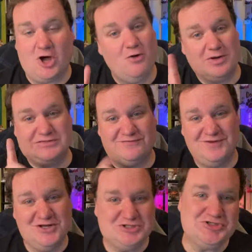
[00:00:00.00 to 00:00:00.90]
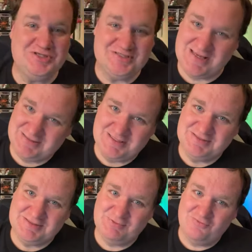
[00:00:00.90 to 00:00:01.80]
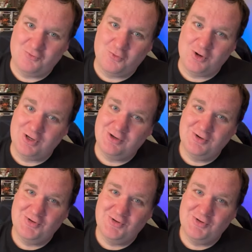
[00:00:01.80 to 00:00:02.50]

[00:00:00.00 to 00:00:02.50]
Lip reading: Always finish the sentence before